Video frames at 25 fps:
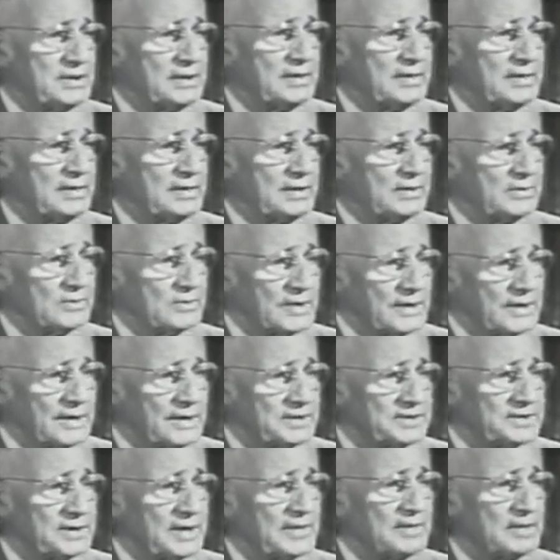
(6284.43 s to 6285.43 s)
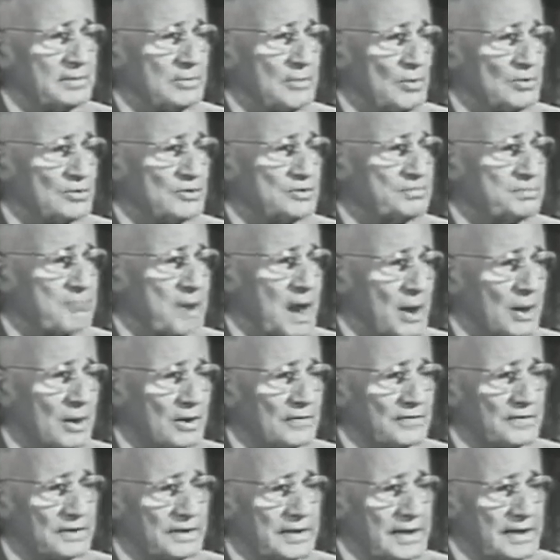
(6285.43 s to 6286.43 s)
the greatest, and the most
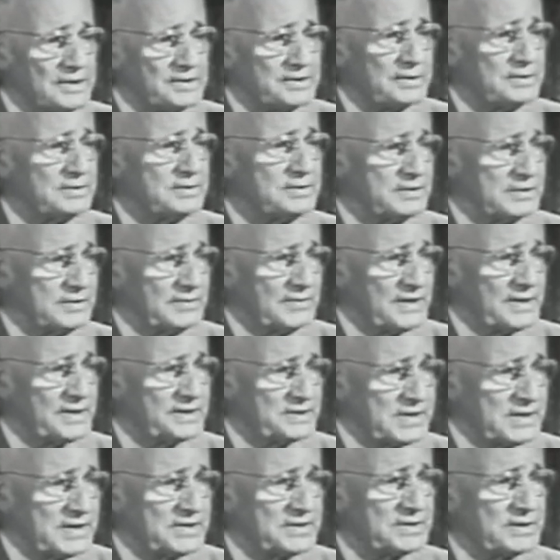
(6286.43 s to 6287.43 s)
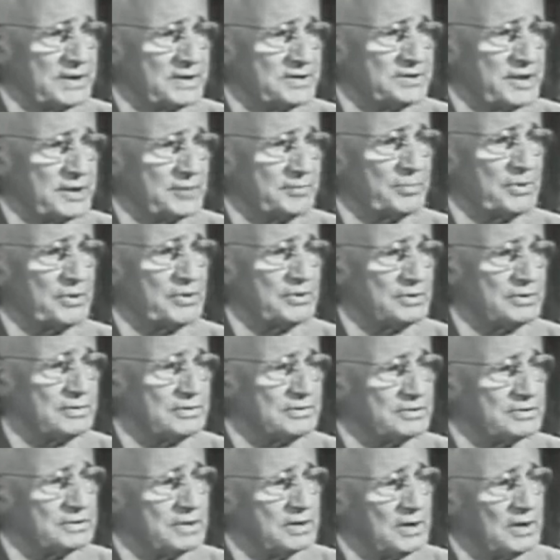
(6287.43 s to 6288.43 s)
powerful nation civilization has yet
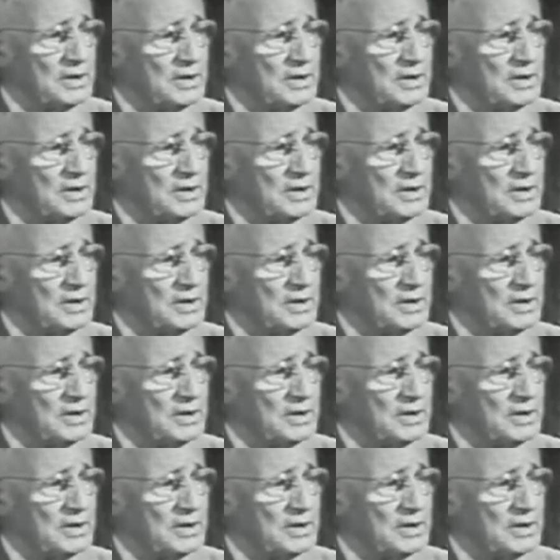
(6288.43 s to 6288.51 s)
produced,